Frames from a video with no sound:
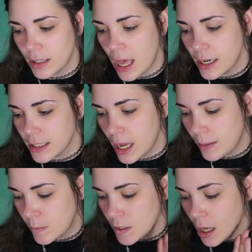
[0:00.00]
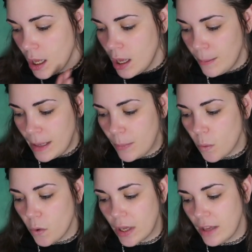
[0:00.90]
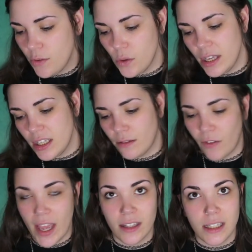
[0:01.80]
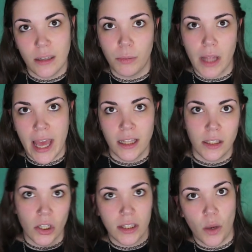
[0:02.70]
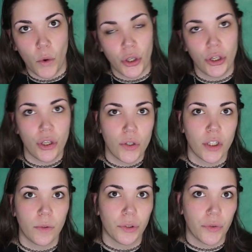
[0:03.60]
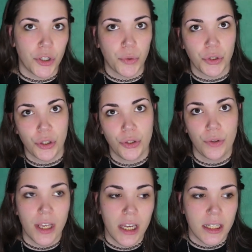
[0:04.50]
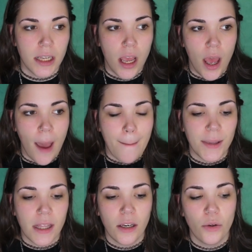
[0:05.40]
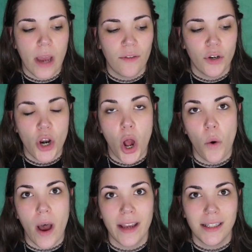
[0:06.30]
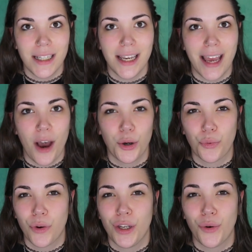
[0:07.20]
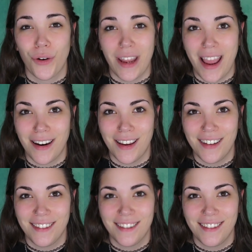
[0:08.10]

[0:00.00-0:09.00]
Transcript: a lot of times people will give you these fancy blends because they want you to use it with the ritual to do this, but then you have no idea how to recreate it.